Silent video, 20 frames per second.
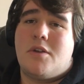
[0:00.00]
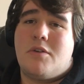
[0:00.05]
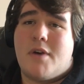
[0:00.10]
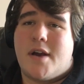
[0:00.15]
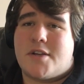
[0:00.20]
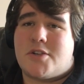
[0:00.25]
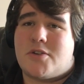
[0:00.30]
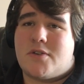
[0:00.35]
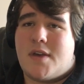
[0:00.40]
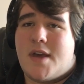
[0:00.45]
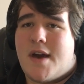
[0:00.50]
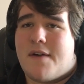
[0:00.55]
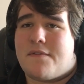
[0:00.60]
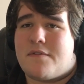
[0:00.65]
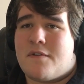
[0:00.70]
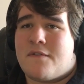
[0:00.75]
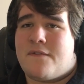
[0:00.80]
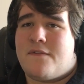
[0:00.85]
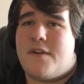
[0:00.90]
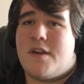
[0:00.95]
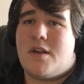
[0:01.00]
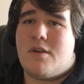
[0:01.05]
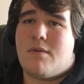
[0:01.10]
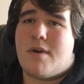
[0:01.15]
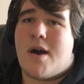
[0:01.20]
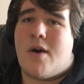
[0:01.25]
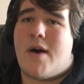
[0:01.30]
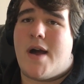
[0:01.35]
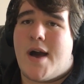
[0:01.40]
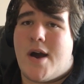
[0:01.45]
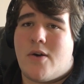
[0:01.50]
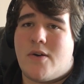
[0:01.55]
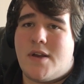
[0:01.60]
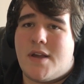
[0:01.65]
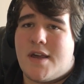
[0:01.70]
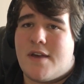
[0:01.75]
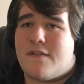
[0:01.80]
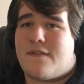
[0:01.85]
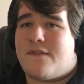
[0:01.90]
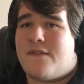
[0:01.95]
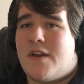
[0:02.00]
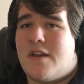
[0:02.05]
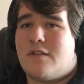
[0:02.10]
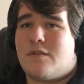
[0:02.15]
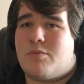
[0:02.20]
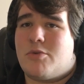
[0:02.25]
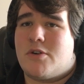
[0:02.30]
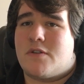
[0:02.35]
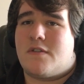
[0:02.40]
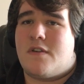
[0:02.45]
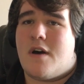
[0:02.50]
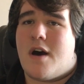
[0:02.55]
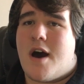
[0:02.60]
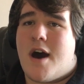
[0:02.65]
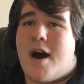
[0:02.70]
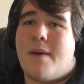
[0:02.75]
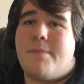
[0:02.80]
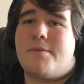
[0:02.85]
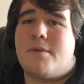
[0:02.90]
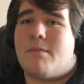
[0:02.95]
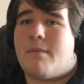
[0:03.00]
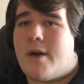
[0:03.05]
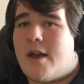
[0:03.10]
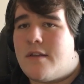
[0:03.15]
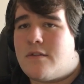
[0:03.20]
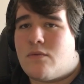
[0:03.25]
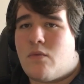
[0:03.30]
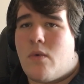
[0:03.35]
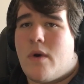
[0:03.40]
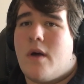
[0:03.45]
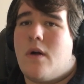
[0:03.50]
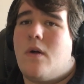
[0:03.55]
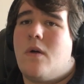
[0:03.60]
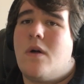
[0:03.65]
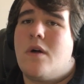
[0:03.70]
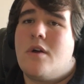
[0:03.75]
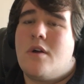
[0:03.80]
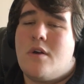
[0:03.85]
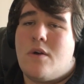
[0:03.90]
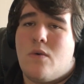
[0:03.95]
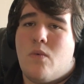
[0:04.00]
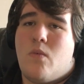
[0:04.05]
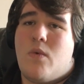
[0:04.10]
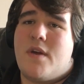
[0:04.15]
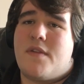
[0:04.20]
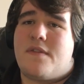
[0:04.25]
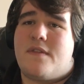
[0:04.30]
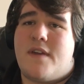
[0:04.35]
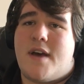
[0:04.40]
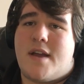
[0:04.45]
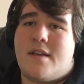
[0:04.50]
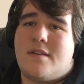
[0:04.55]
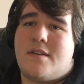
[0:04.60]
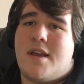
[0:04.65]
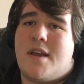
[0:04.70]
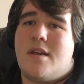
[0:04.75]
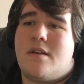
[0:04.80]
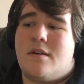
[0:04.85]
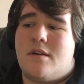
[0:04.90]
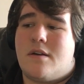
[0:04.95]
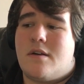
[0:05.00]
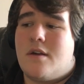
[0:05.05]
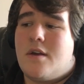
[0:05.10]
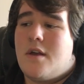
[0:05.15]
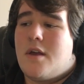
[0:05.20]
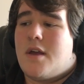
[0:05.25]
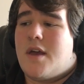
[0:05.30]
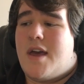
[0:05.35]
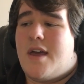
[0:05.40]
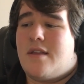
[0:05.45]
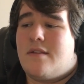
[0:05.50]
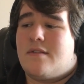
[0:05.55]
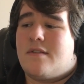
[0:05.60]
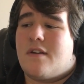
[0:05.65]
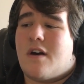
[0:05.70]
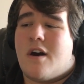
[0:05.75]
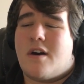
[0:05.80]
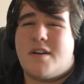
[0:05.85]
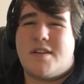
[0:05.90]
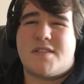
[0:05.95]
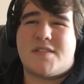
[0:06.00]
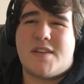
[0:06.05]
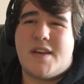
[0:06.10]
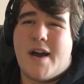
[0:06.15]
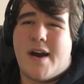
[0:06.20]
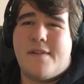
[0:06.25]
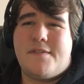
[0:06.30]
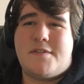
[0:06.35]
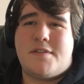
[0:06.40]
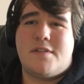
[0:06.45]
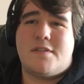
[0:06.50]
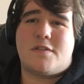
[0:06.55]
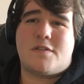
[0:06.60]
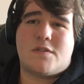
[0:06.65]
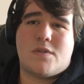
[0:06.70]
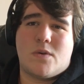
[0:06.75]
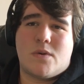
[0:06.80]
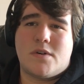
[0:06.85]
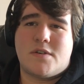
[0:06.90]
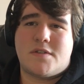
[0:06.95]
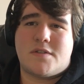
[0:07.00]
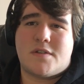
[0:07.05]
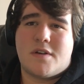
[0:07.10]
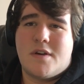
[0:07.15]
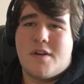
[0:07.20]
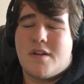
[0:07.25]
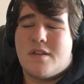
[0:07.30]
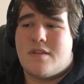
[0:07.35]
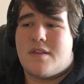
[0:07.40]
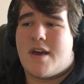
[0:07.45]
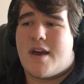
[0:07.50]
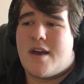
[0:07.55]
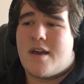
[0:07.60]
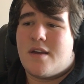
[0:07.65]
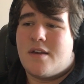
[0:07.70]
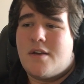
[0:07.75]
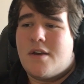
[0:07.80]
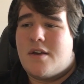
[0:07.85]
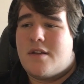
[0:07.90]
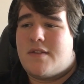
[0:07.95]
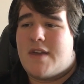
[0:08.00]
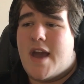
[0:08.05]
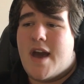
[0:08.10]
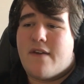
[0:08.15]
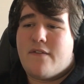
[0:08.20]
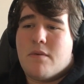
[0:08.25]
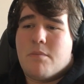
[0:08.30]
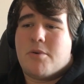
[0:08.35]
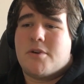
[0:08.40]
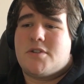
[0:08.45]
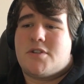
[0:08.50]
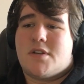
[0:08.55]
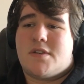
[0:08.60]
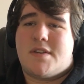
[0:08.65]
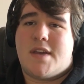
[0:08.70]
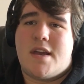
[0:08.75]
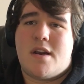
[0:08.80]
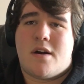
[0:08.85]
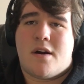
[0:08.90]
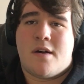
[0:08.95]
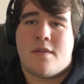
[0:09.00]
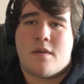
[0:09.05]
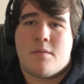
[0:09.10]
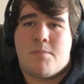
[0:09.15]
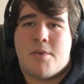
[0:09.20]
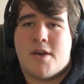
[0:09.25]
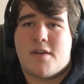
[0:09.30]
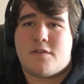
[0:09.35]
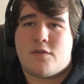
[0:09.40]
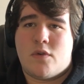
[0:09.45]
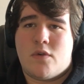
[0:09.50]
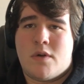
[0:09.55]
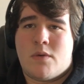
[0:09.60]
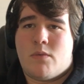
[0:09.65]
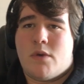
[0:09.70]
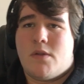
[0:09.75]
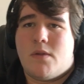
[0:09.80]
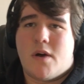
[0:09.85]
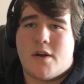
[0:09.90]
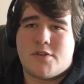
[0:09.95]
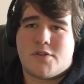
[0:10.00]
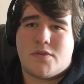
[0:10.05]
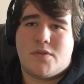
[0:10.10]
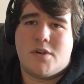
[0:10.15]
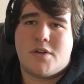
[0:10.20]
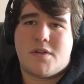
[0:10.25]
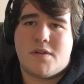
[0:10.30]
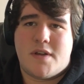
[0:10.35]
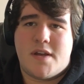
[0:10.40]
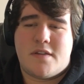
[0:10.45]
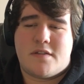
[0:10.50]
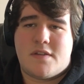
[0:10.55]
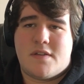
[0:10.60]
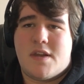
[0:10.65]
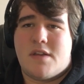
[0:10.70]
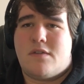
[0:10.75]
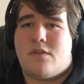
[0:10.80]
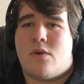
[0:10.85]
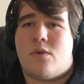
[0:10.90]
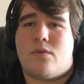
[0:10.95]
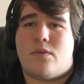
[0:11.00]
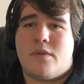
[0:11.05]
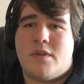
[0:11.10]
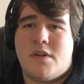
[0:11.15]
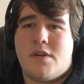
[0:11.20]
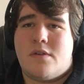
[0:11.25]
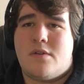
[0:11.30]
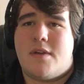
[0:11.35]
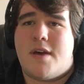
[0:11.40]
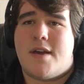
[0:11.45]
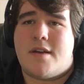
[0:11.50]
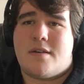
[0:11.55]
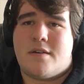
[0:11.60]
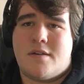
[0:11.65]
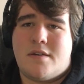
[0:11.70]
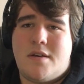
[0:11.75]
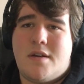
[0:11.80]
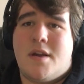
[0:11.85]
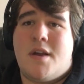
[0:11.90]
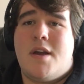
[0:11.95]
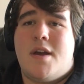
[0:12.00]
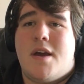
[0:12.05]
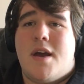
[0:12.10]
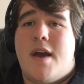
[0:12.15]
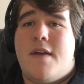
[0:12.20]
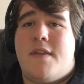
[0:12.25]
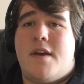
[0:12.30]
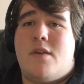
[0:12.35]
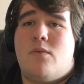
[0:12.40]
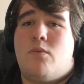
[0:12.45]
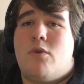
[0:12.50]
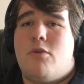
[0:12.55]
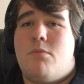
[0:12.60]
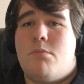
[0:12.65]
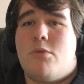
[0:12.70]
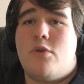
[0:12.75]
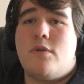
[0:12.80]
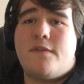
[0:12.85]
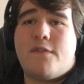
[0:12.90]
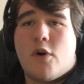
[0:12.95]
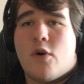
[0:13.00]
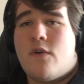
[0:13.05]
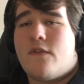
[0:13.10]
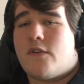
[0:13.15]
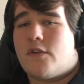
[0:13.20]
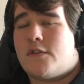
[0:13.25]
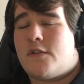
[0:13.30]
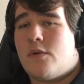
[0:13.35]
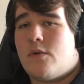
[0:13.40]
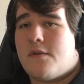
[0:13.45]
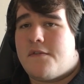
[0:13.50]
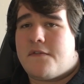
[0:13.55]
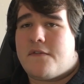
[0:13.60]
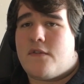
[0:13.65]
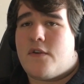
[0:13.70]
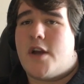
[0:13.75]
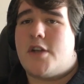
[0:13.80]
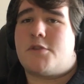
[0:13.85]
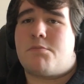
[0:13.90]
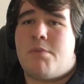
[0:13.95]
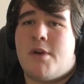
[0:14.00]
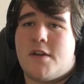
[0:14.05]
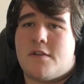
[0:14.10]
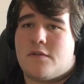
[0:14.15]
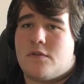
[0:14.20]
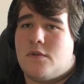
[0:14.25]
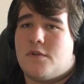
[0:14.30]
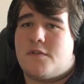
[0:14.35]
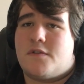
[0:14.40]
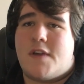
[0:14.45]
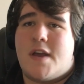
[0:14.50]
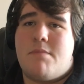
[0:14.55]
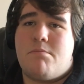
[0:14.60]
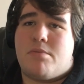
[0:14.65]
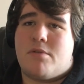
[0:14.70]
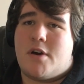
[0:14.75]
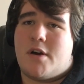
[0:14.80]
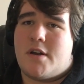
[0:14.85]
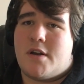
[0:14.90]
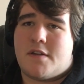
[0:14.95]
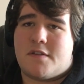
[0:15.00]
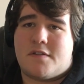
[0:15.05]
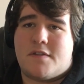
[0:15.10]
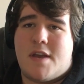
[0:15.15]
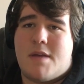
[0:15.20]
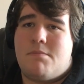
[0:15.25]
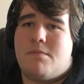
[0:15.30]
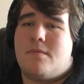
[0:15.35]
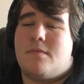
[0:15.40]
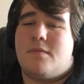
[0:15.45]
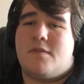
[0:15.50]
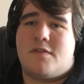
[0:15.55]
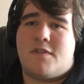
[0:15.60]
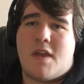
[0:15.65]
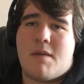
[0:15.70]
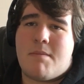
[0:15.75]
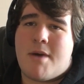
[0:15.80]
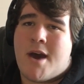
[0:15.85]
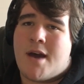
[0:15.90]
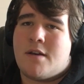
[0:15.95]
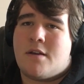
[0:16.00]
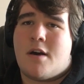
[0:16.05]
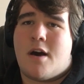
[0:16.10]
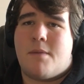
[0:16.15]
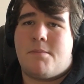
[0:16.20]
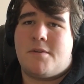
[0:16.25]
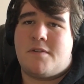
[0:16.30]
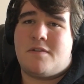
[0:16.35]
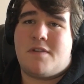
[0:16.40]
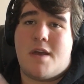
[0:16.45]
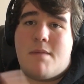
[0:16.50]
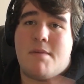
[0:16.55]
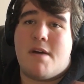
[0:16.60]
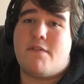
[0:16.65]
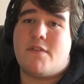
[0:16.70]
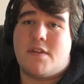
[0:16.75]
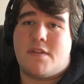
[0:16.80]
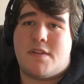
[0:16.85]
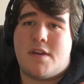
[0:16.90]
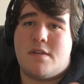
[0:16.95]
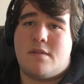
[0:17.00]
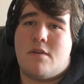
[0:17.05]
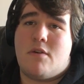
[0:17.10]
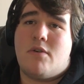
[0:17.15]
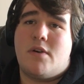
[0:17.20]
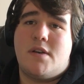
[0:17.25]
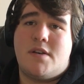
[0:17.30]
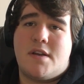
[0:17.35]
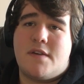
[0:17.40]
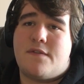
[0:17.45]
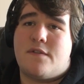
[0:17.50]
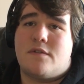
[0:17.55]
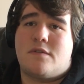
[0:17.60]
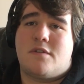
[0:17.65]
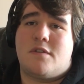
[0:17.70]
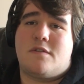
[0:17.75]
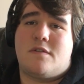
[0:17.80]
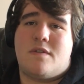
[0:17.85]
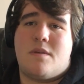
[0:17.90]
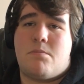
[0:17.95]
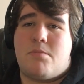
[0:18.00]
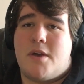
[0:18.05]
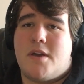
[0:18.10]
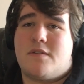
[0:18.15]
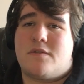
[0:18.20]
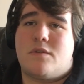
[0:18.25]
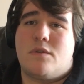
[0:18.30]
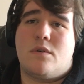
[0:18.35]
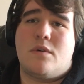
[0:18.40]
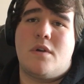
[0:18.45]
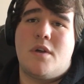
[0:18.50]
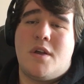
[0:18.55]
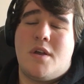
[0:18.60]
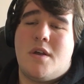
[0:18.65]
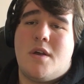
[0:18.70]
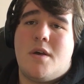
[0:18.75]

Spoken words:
You actually have to figure out how to get Facebook to optimize well with that data. And honestly, I've seen stores that they have a bunch of data on the pixel and we launch lookalikes and they don't really do that good. And then we'll move over to a fresh pixel, same product, same ad copy, same everything. The only difference is the pixel.